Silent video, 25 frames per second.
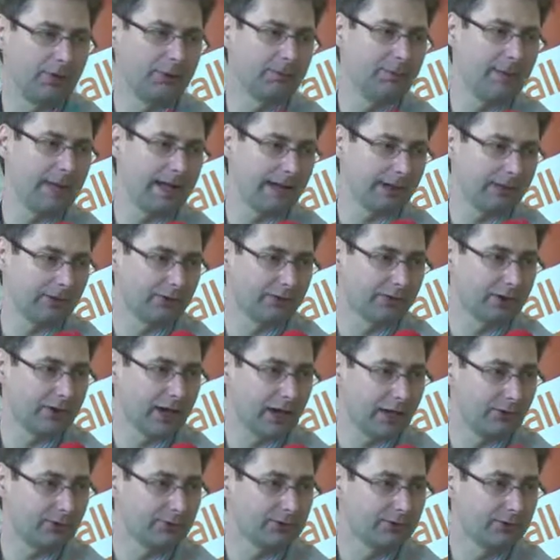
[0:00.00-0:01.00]
lean back on the
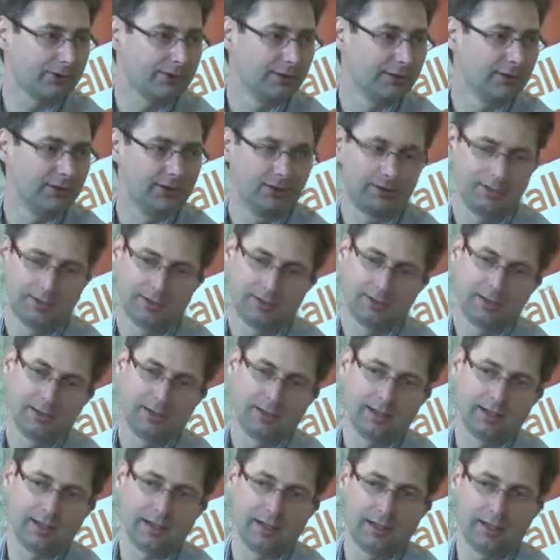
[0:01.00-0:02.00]
couch,
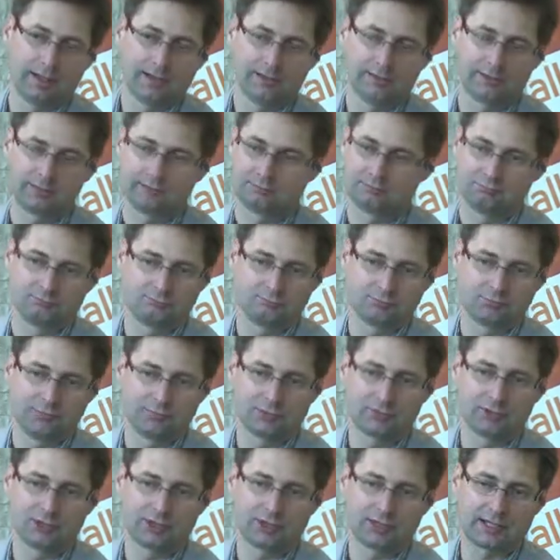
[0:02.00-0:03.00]
and
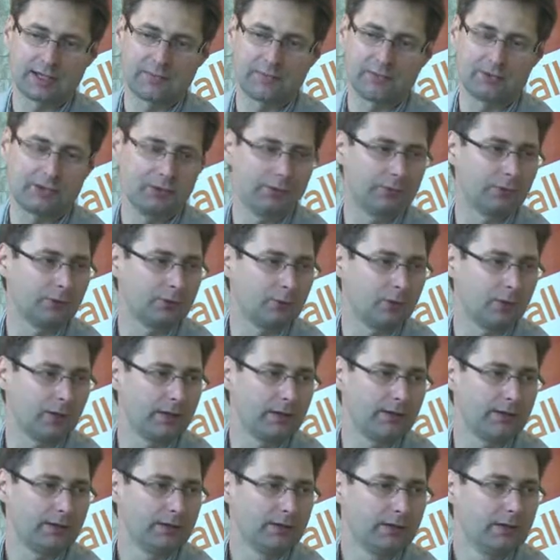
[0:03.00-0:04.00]
just have a different
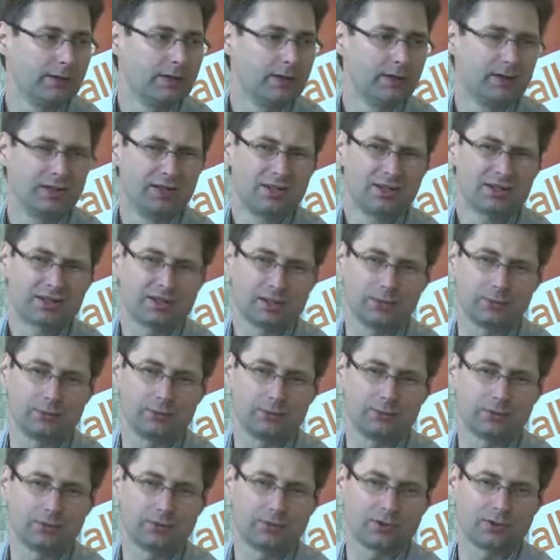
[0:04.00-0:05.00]
way.
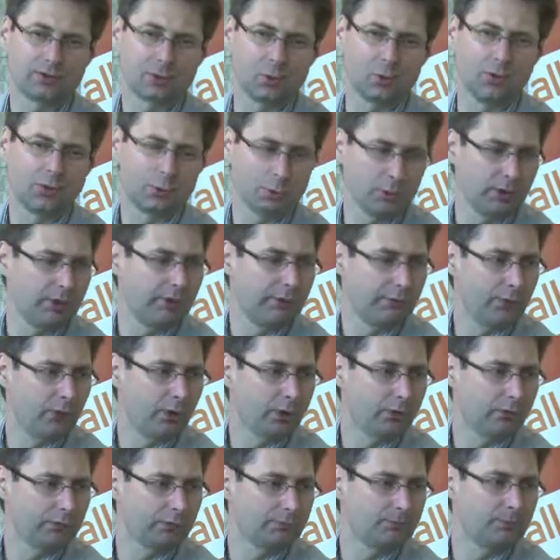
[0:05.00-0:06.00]
So it will
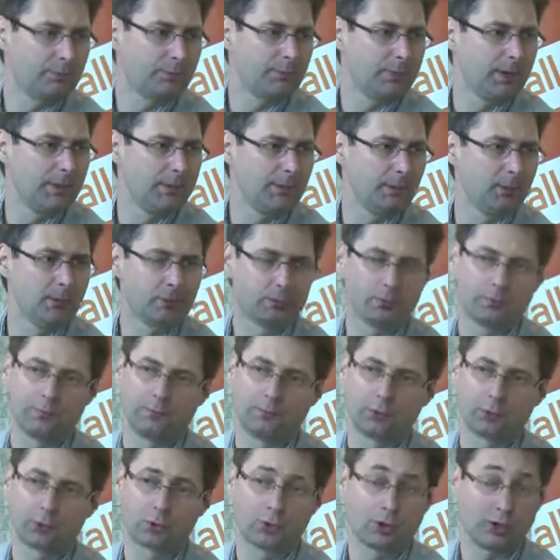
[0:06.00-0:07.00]
evolve. People
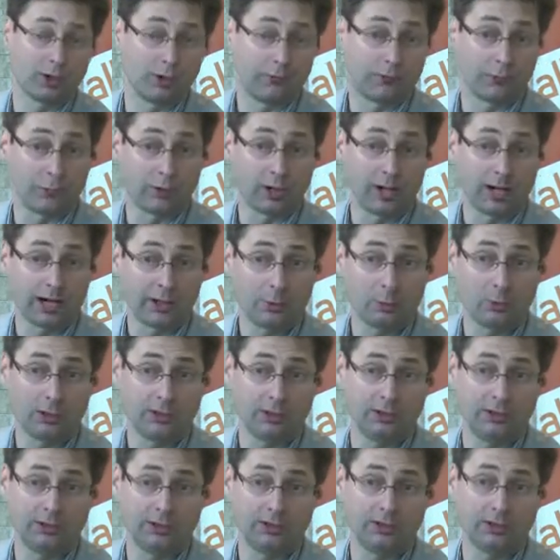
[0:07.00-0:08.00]
for high
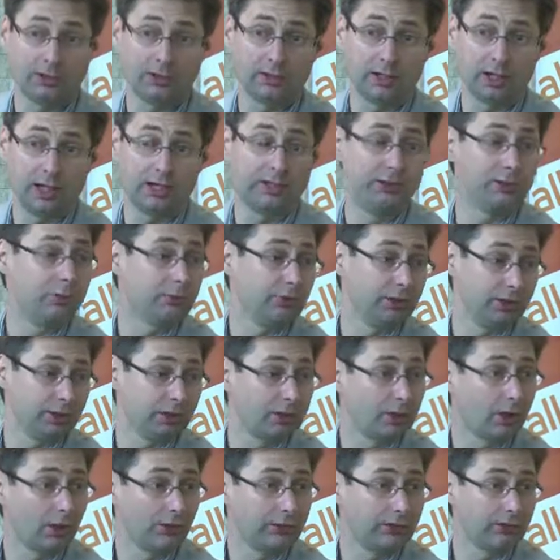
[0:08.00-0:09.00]
quality and
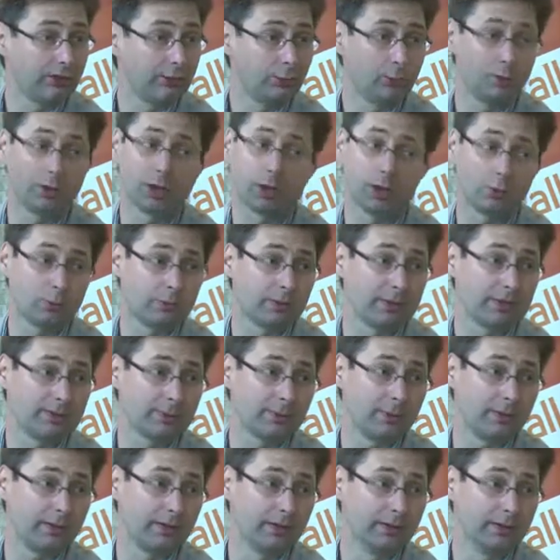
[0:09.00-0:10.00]
unique content will always
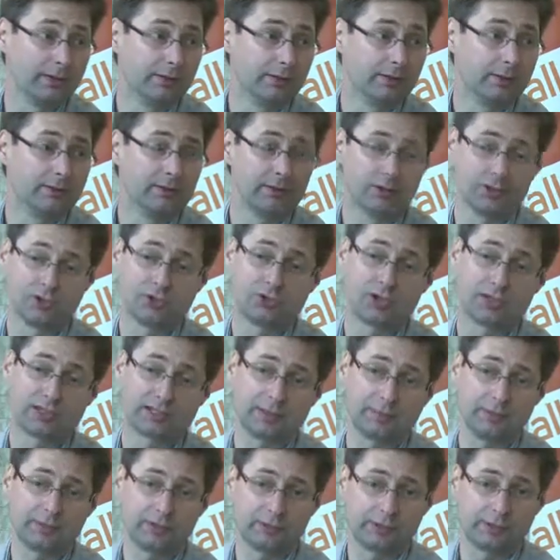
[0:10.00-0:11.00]
pay. It's just
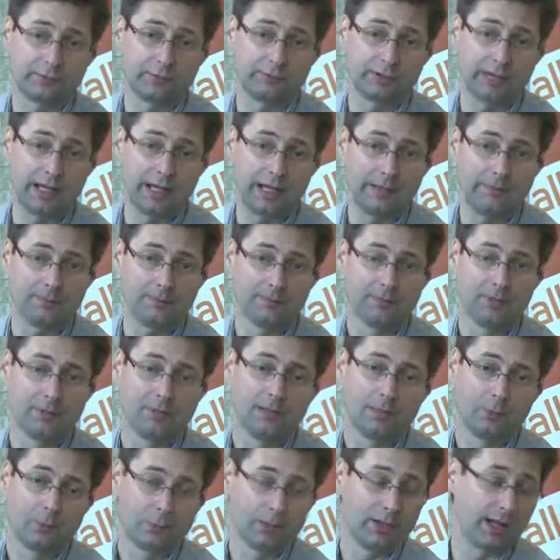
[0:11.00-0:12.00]
a matter of time
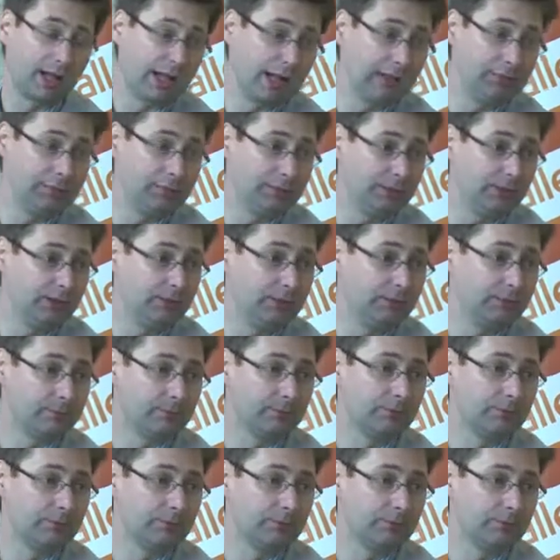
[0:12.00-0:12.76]
when IP